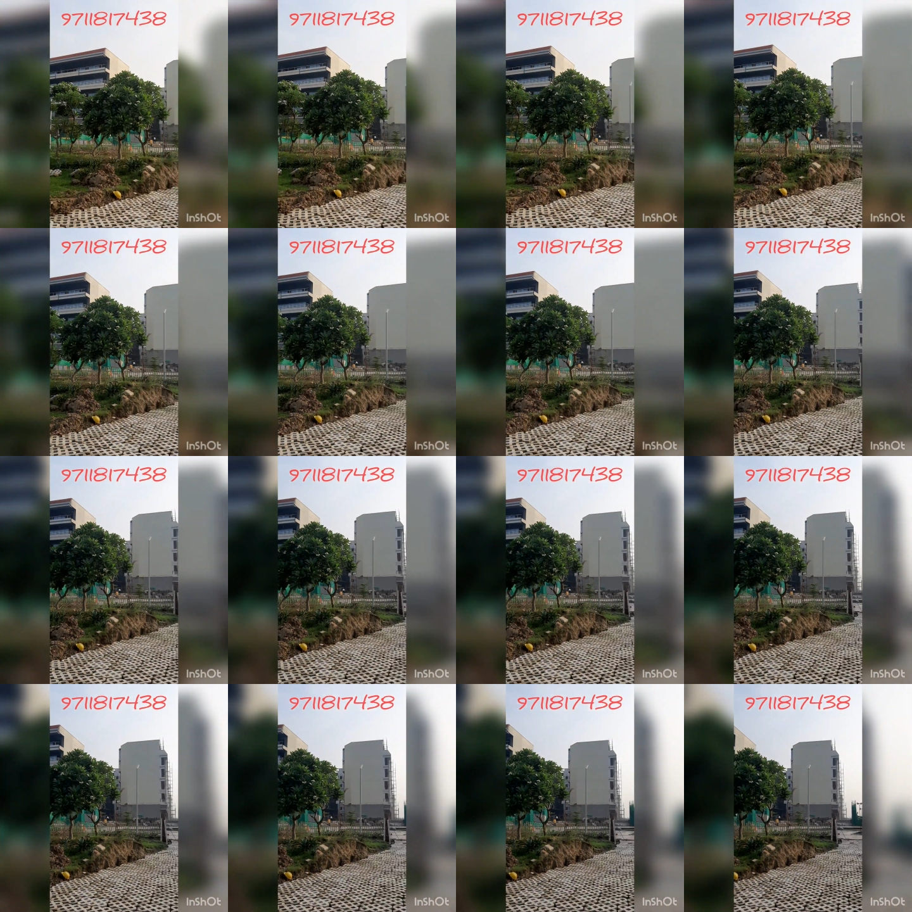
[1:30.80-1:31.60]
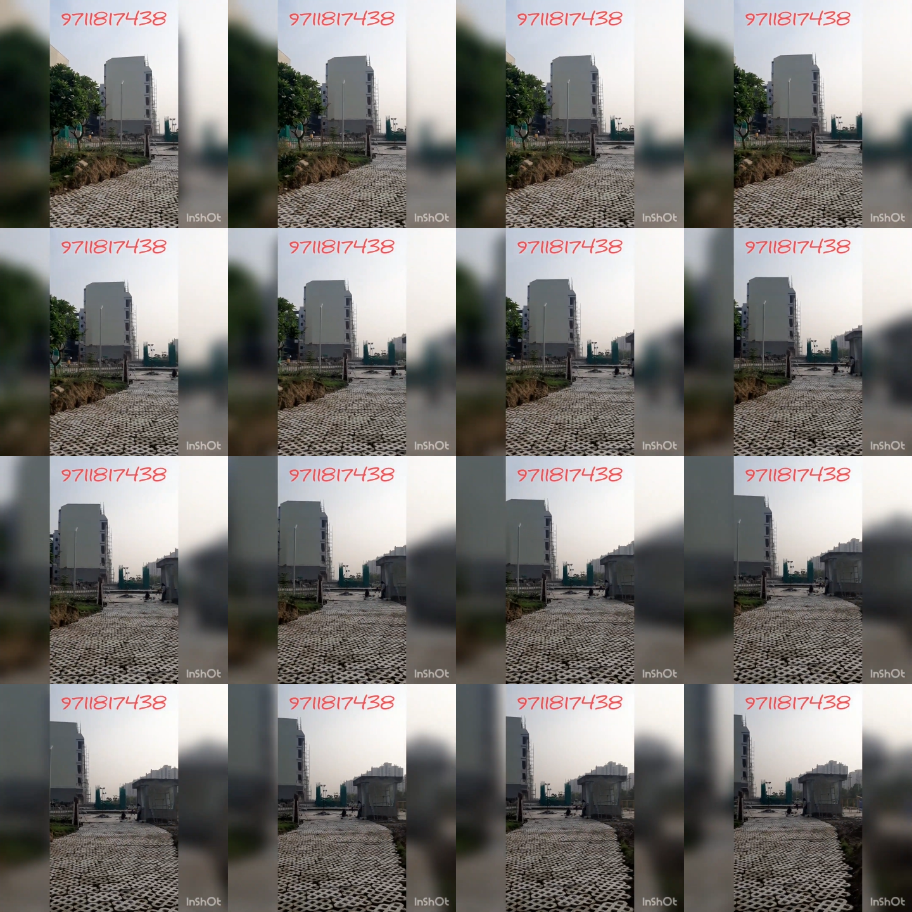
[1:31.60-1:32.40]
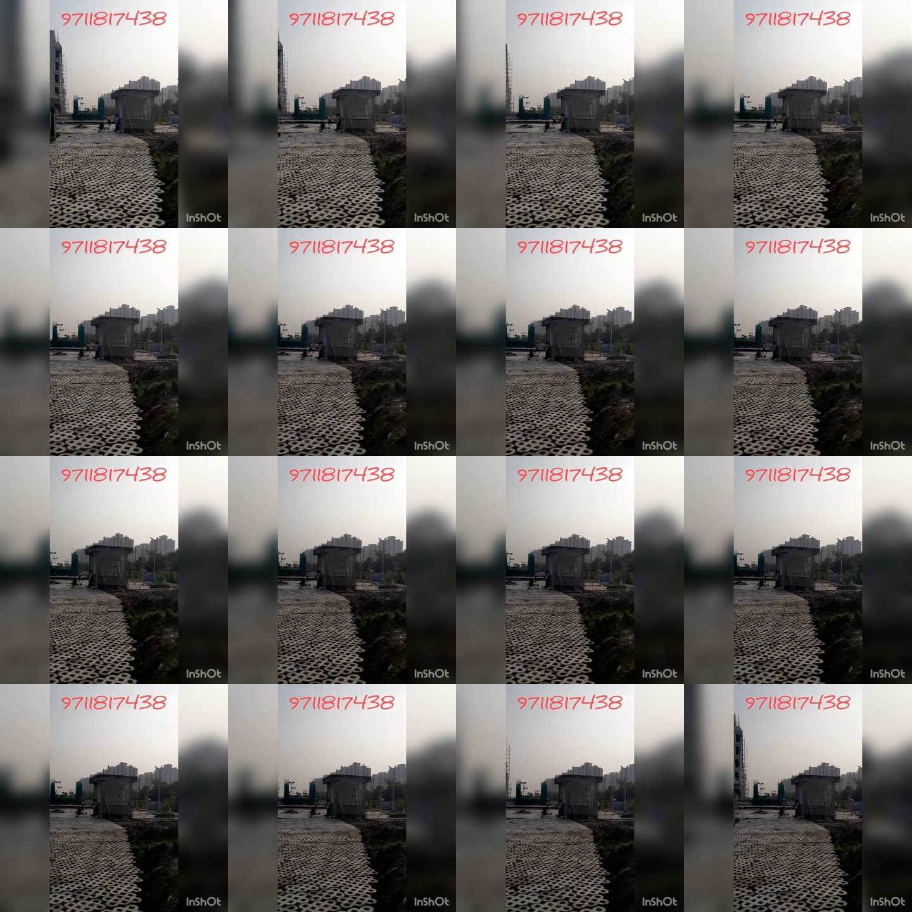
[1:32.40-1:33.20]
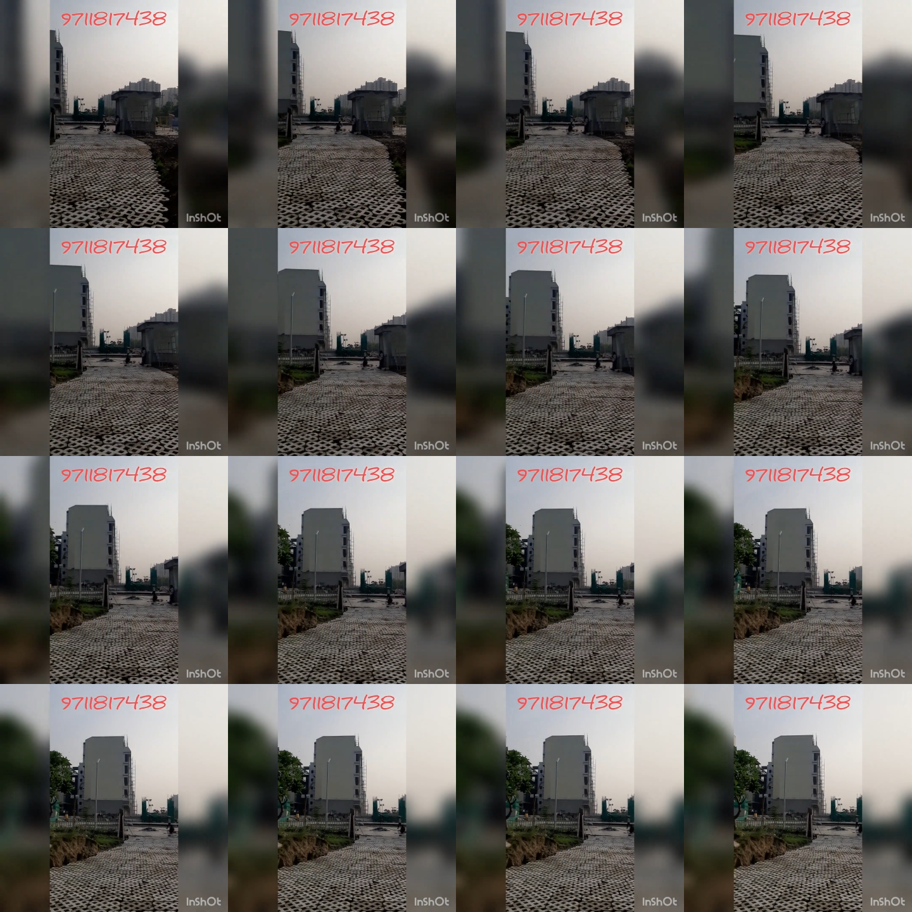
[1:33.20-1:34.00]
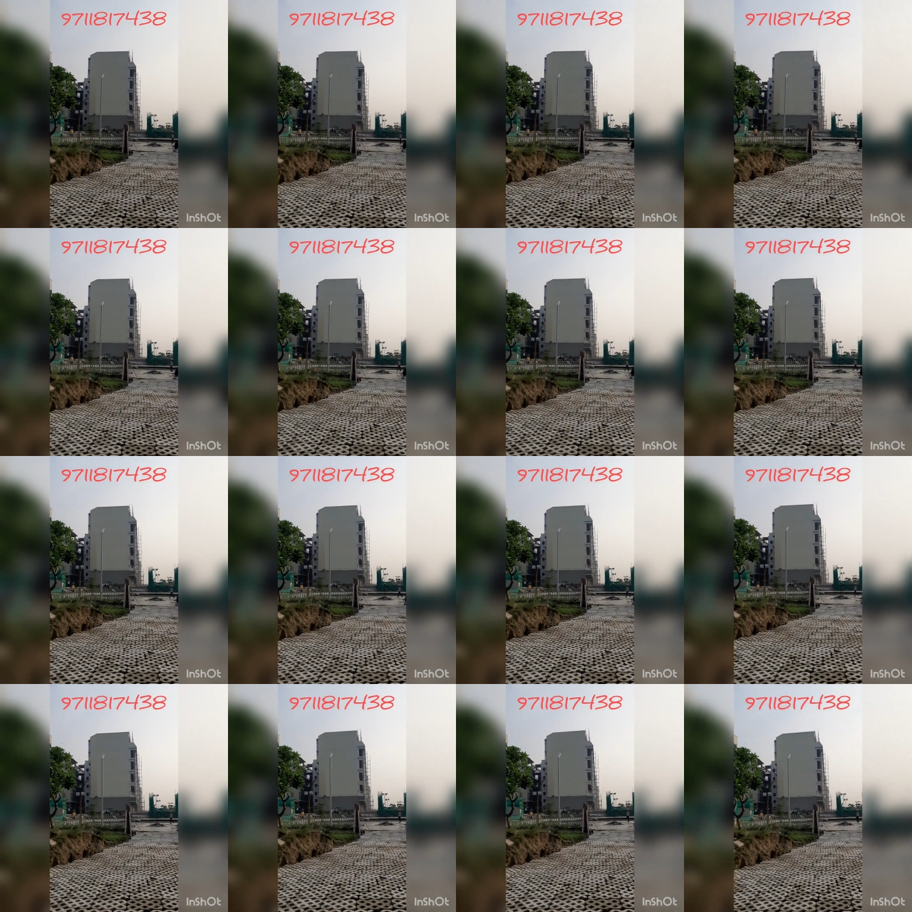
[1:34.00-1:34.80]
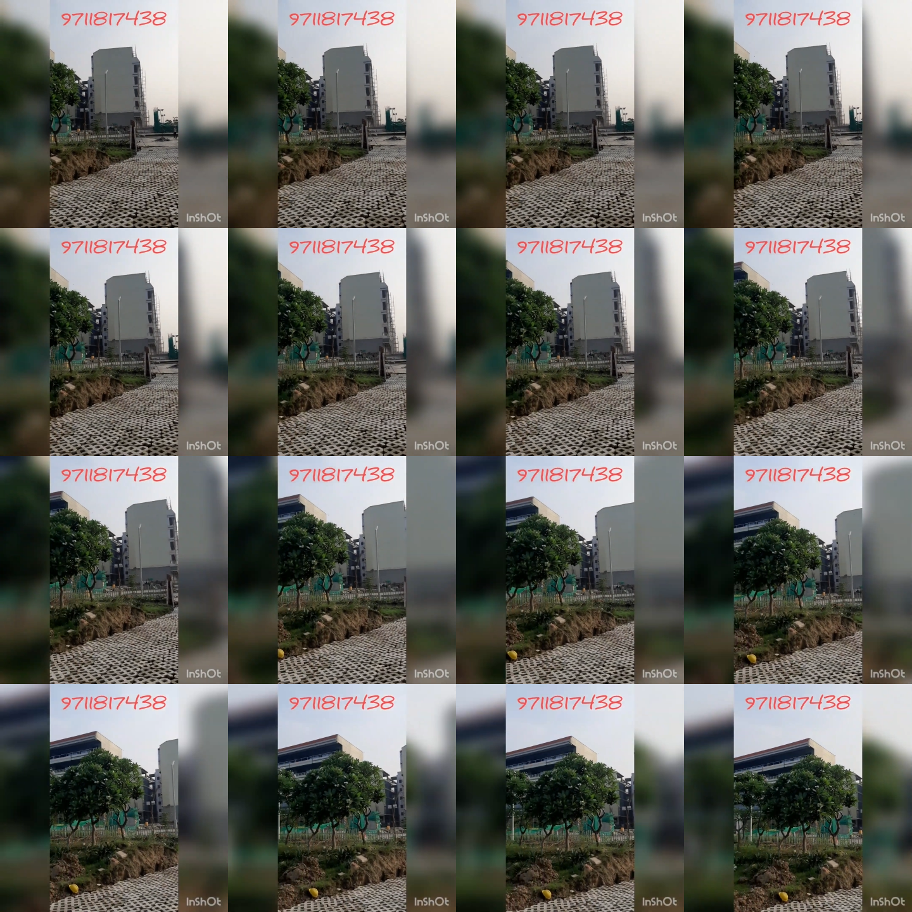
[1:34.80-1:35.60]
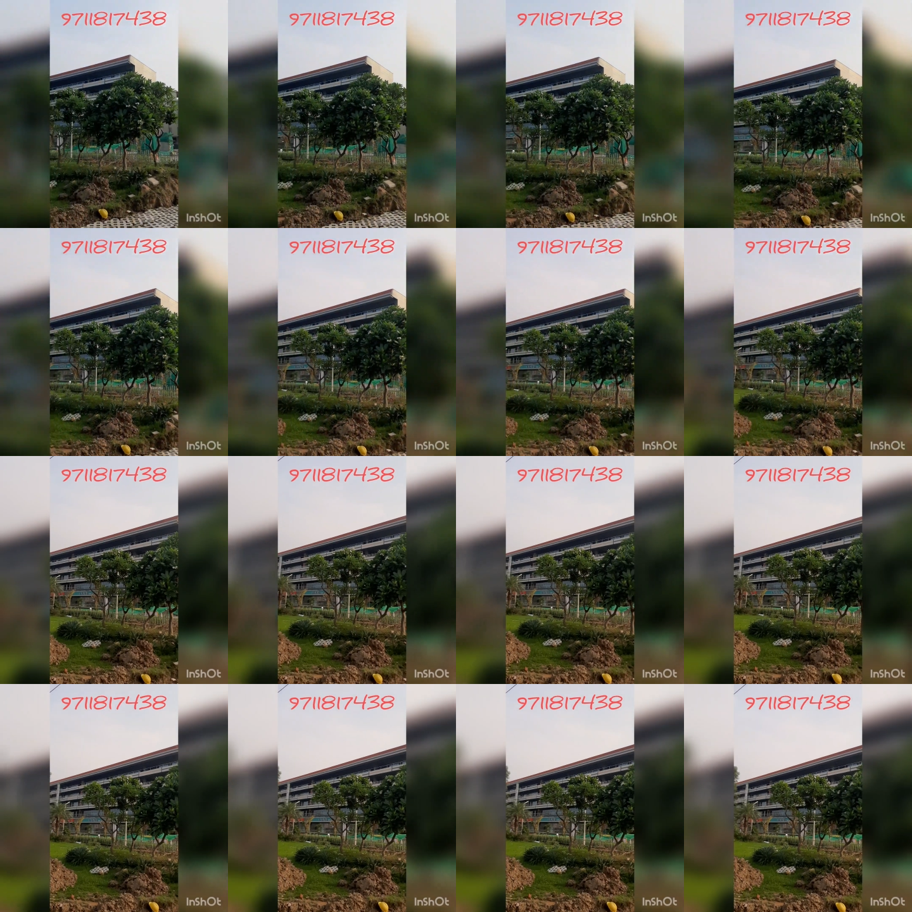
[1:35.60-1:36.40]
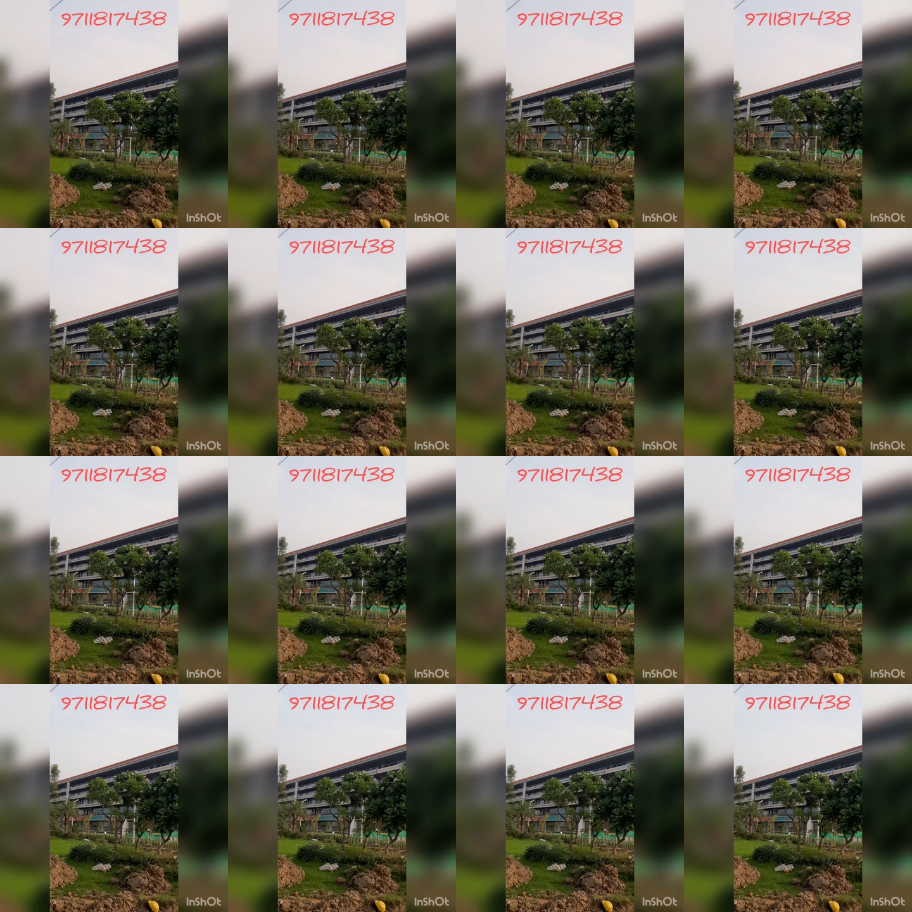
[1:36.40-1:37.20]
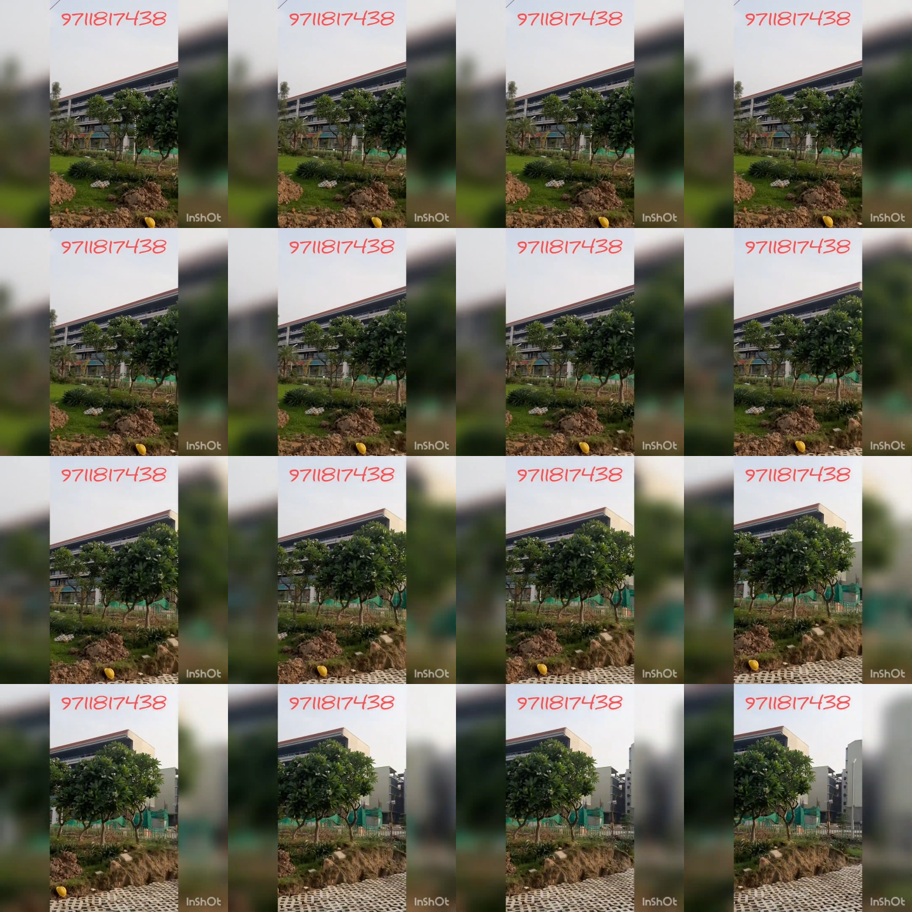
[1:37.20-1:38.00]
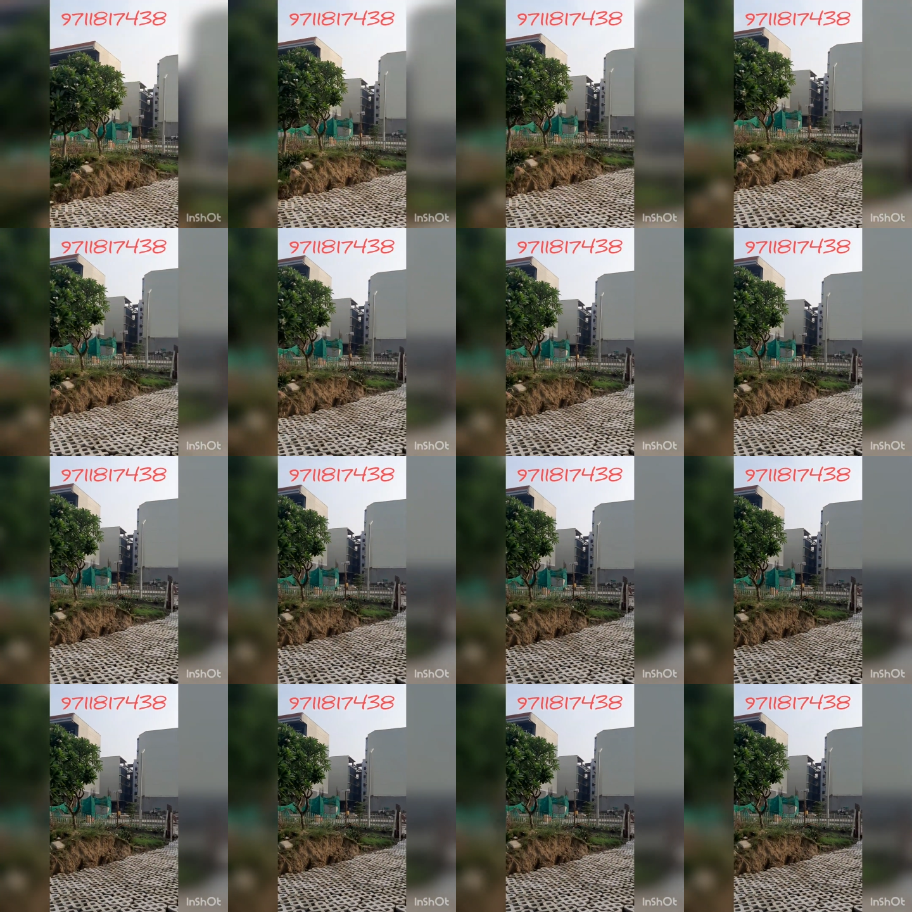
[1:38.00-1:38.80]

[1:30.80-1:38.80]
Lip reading: [unreadable: no face in view]